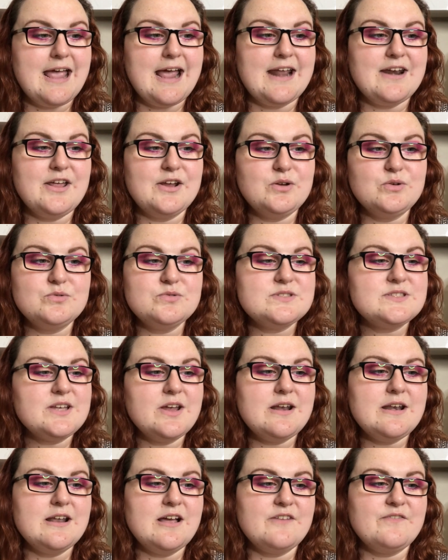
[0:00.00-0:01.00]
And I
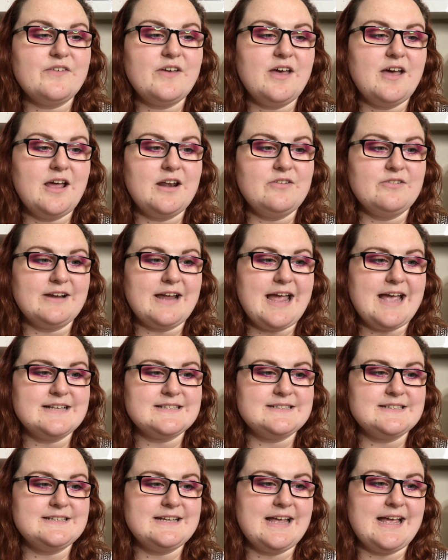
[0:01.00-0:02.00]
also love hyaluronic
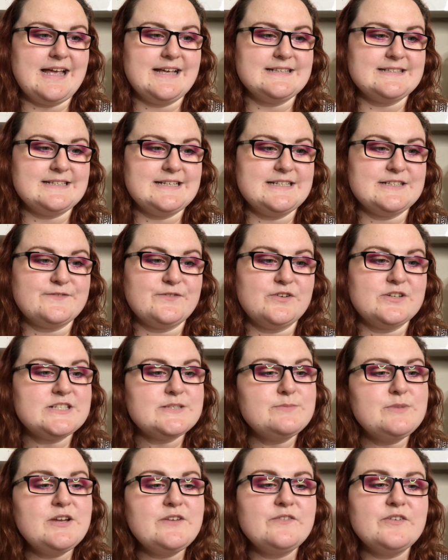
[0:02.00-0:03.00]
acid as it's for a
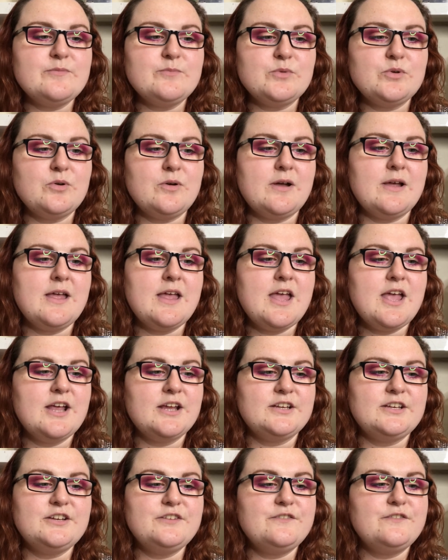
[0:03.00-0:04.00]
smoother, more
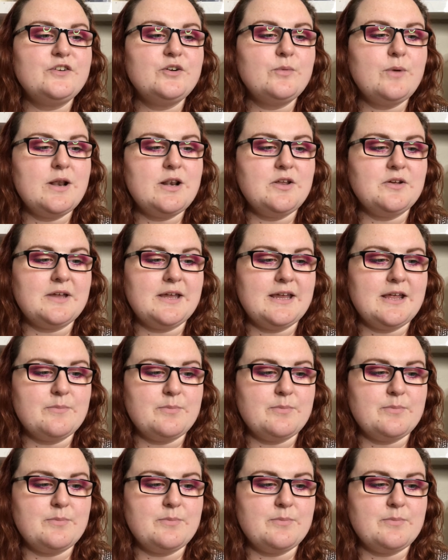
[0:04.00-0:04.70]
youthful looking